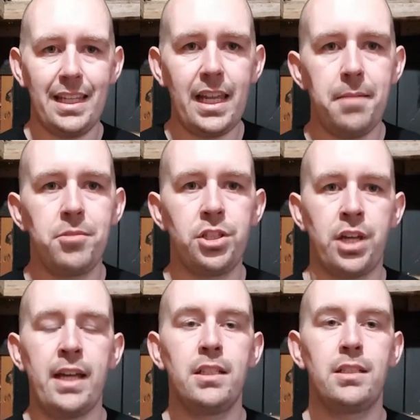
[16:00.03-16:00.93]
the name
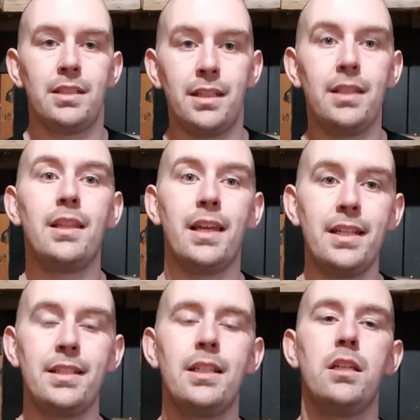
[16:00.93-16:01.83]
suggests,
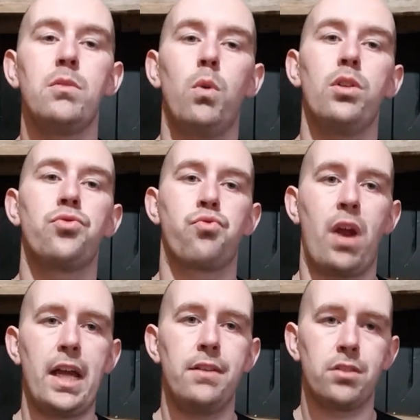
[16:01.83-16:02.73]
this is what
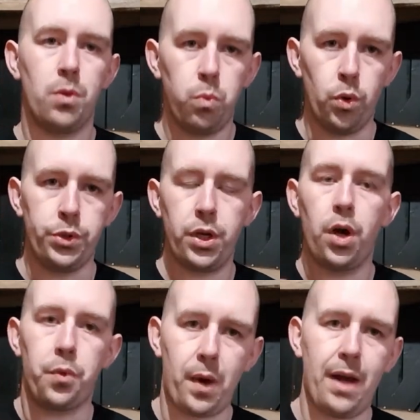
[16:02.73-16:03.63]
drives the wood
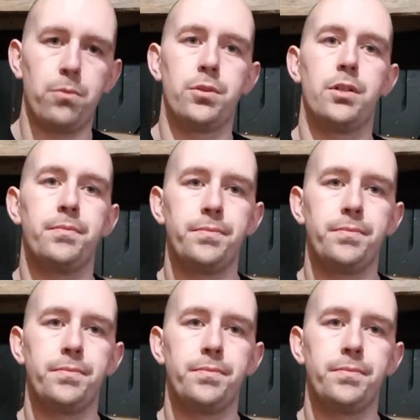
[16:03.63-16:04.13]
around.